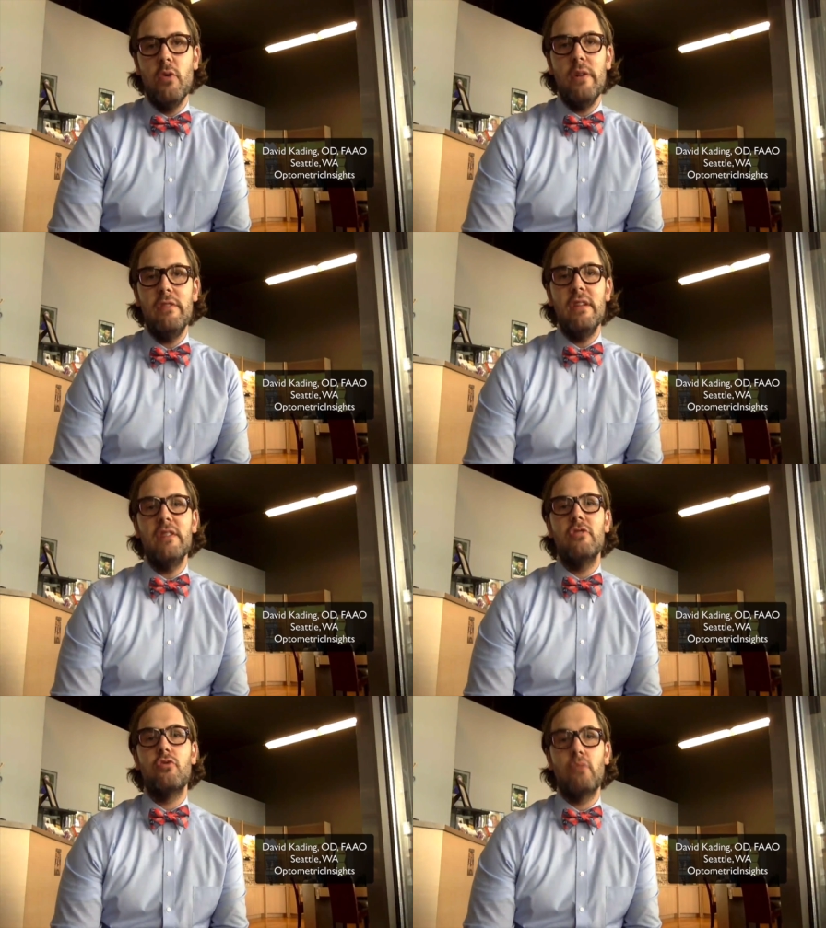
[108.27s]
We've
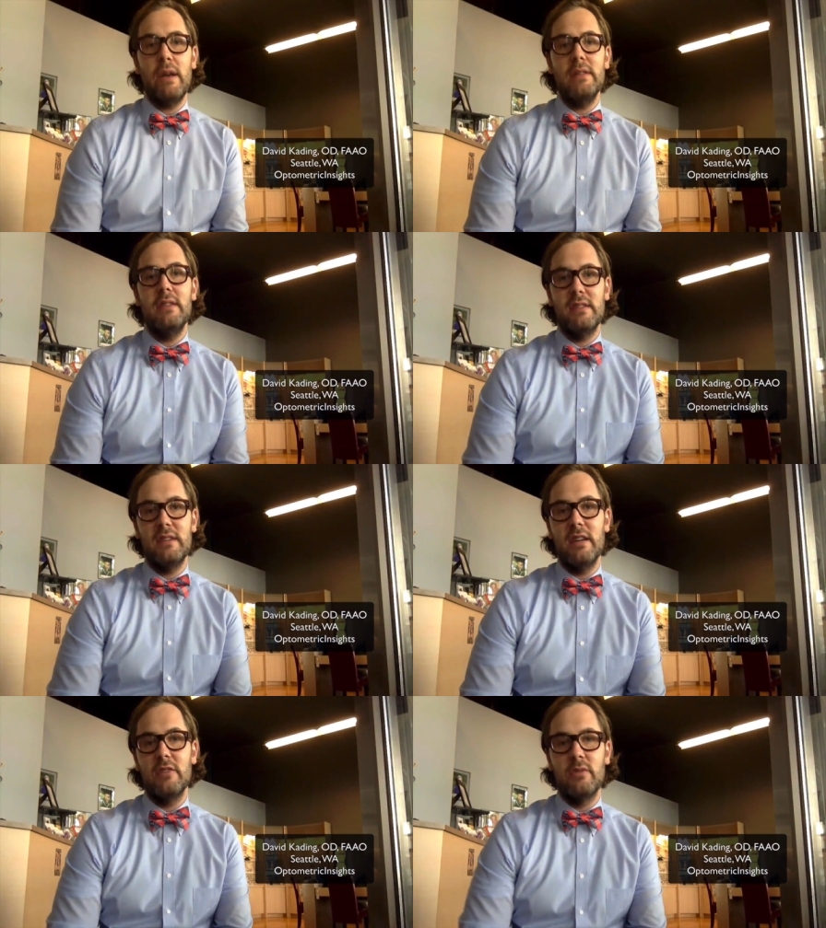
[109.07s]
seen great
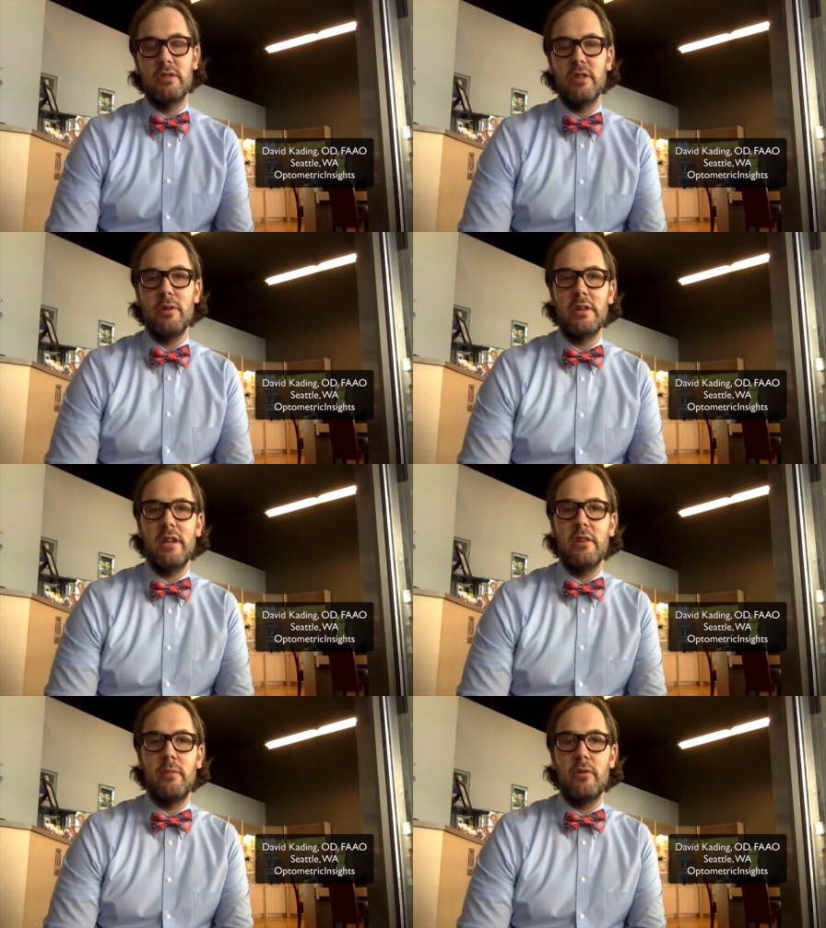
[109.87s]
success with slowing
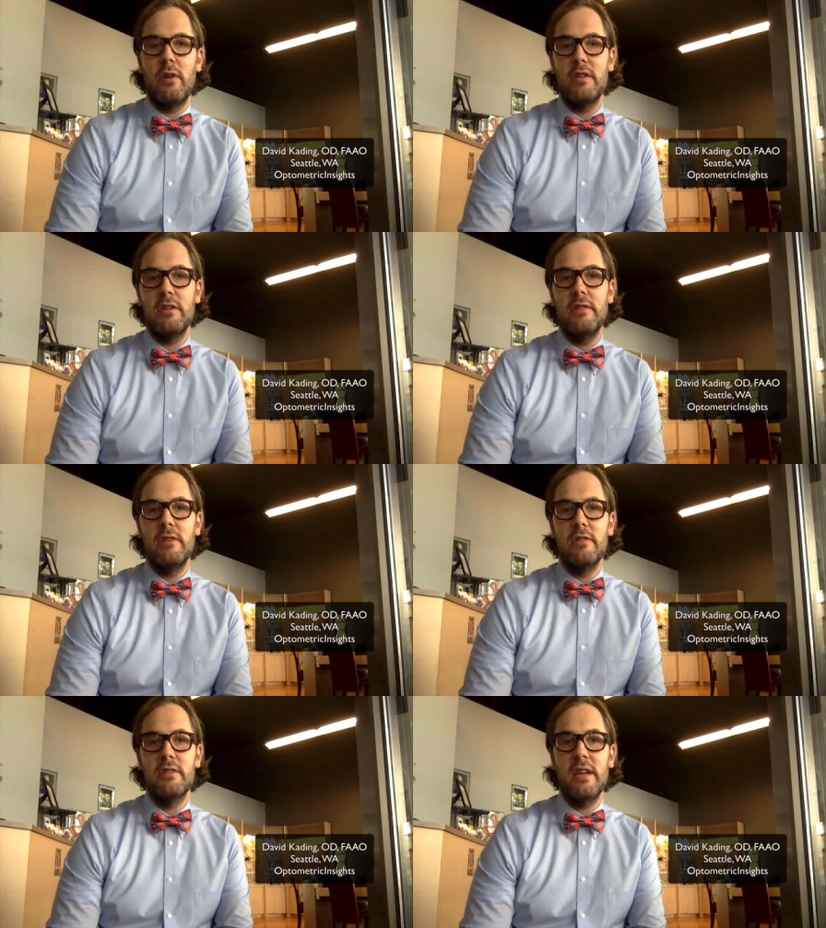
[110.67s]
down the progression of
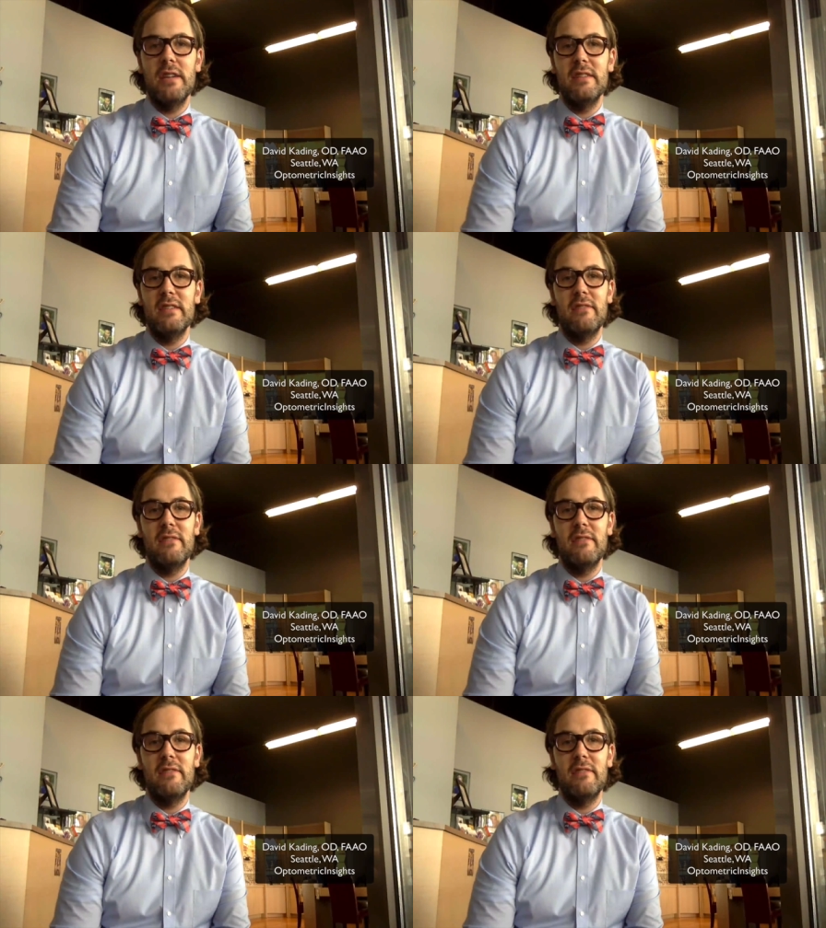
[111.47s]
nearsightedness.